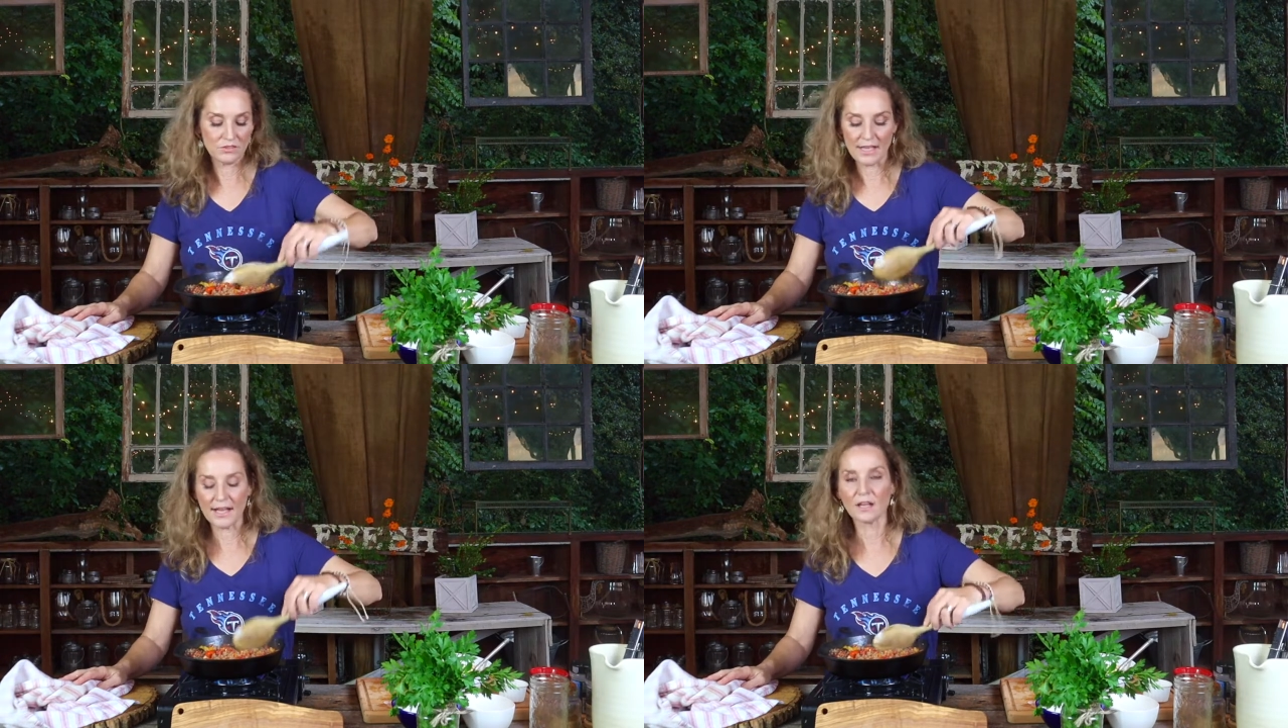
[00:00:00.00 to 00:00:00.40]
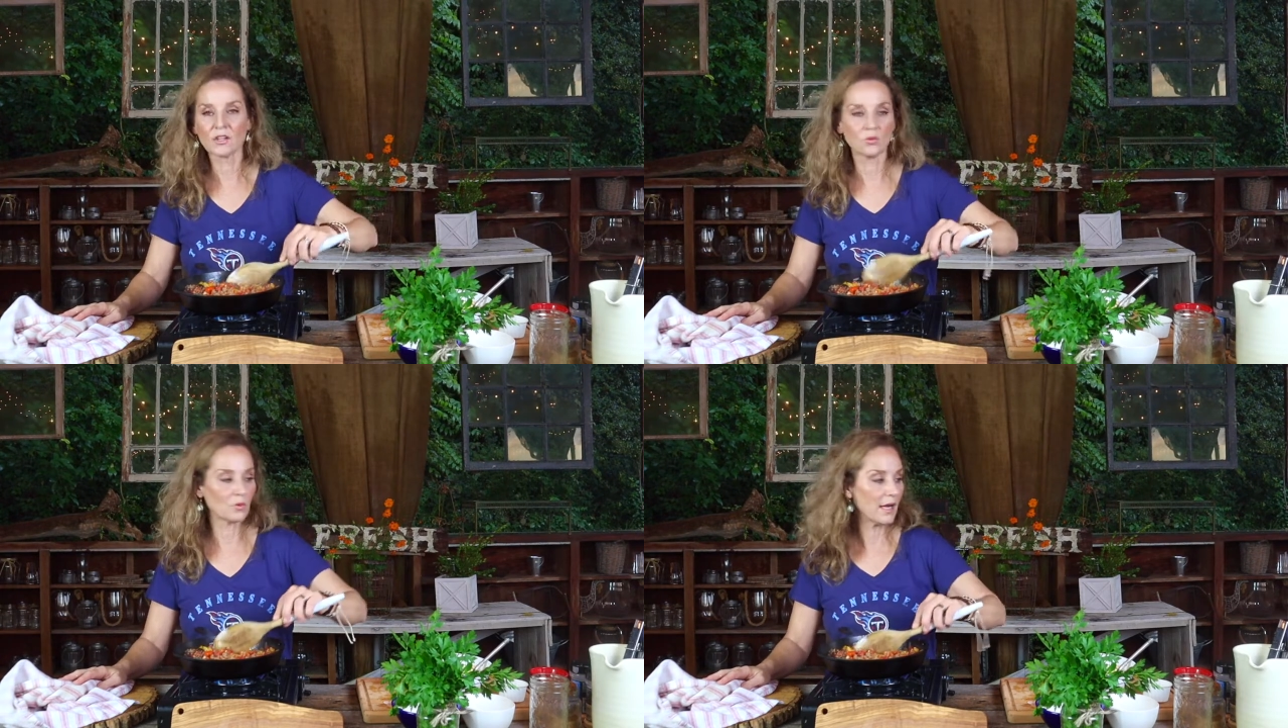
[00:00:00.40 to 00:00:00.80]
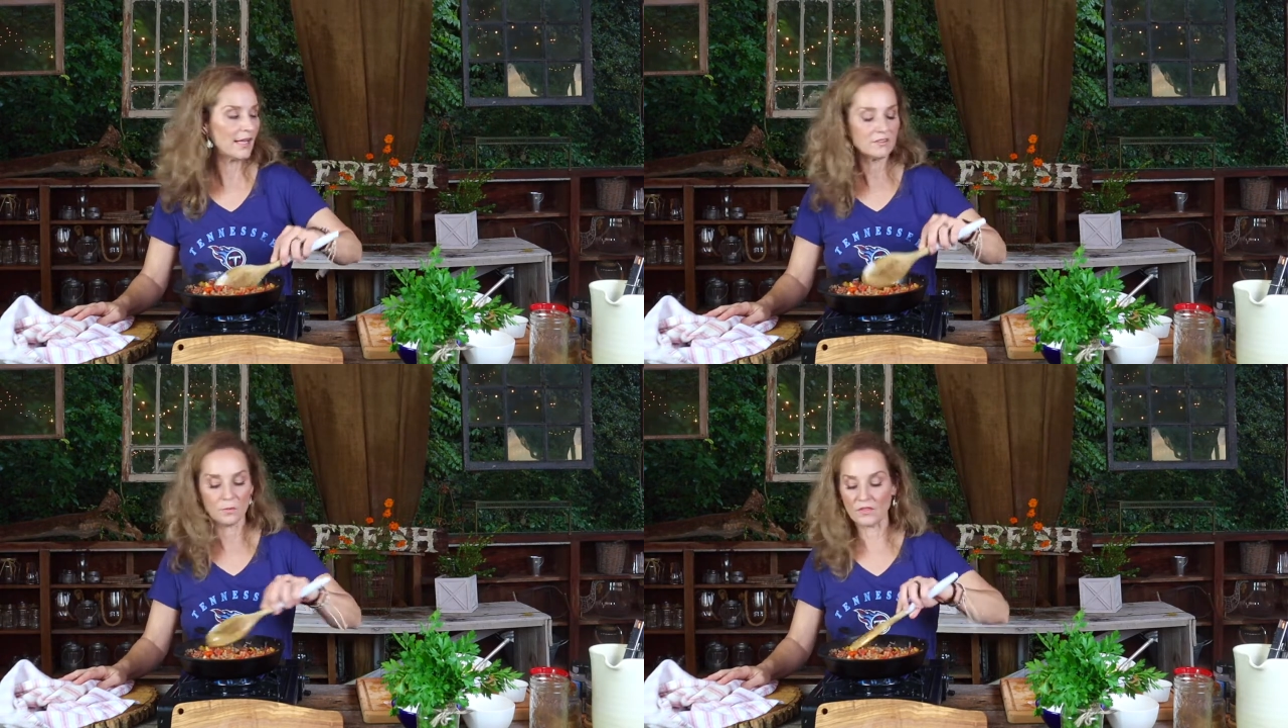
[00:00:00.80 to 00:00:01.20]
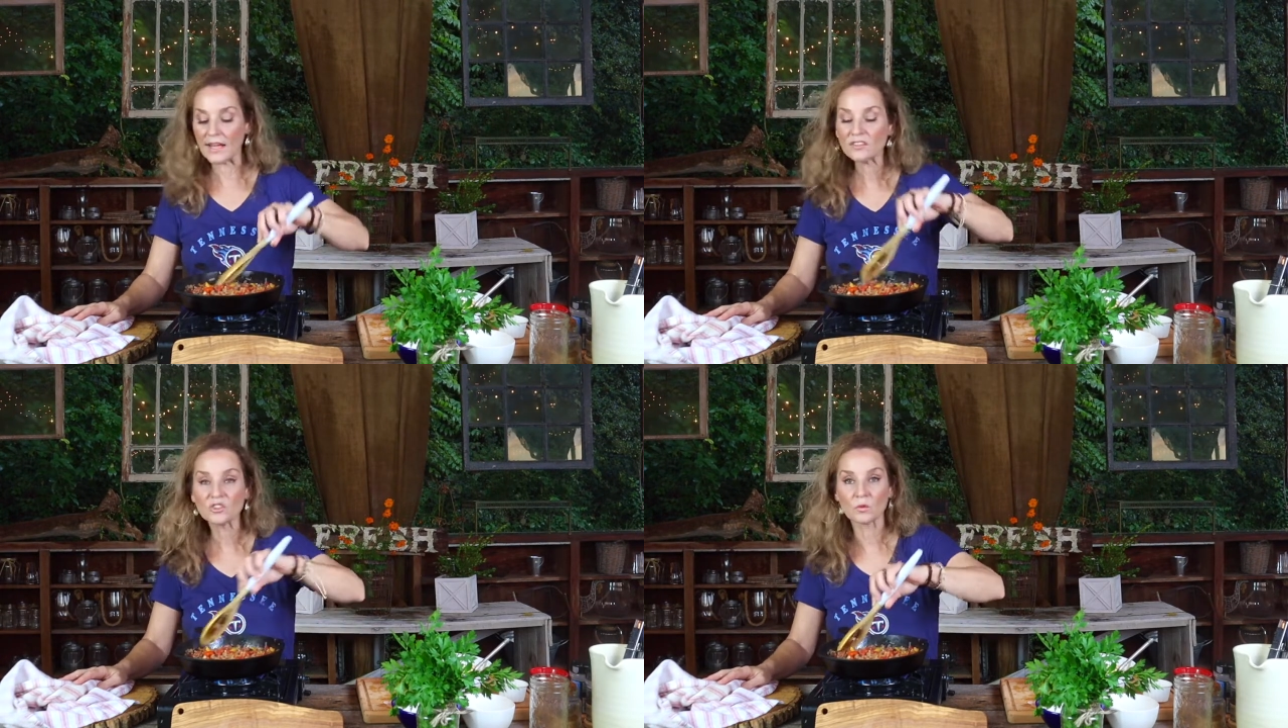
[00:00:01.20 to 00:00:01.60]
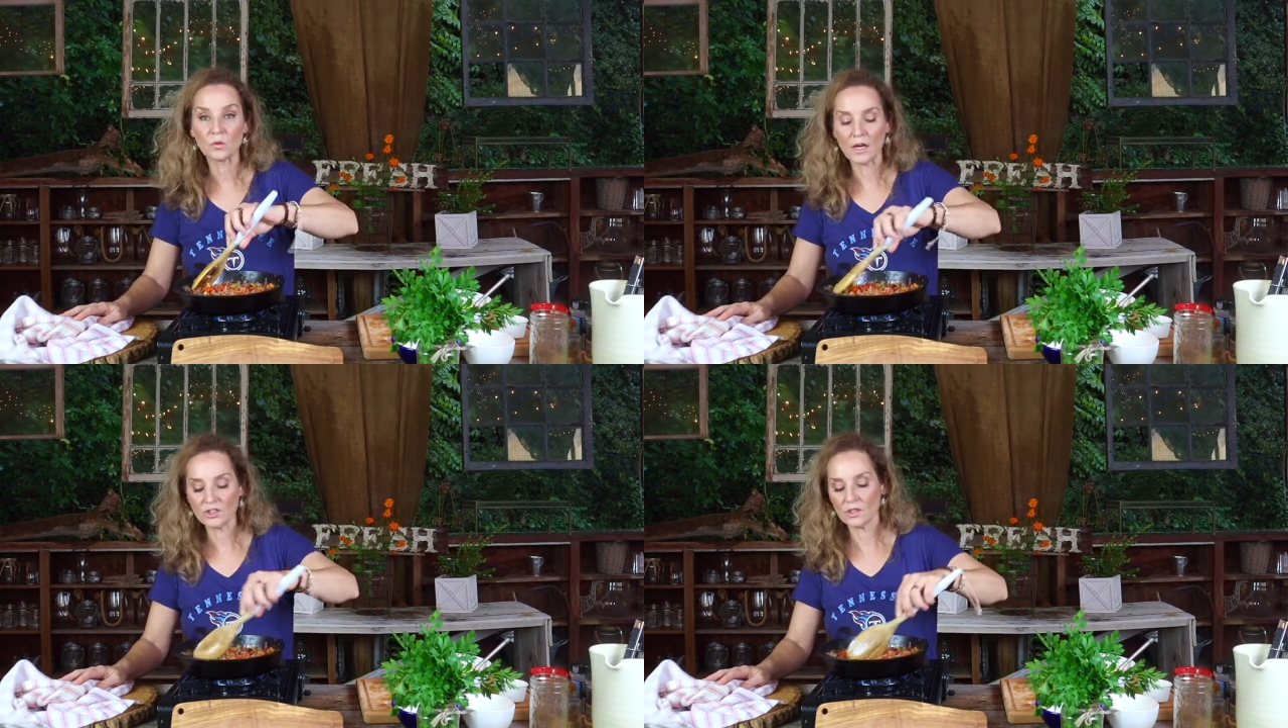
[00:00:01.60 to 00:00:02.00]
add a little rice, but that
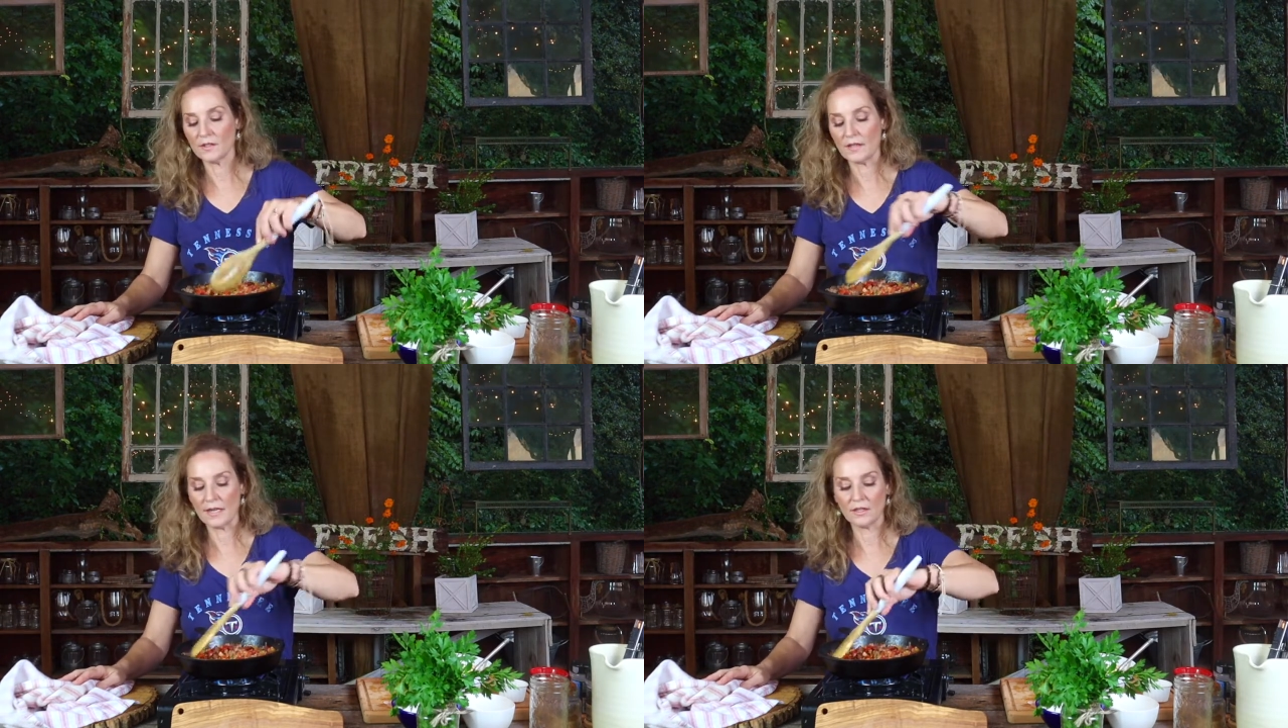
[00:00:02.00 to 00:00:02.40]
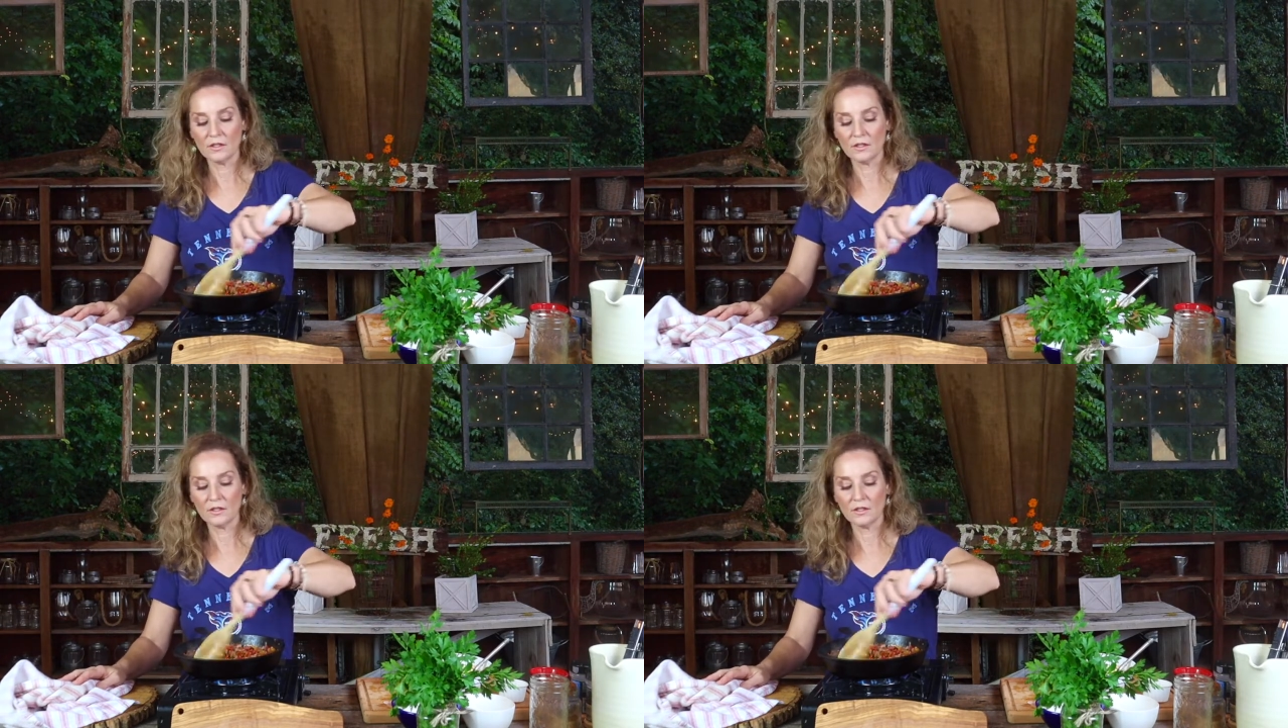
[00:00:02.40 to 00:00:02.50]
sriracha and that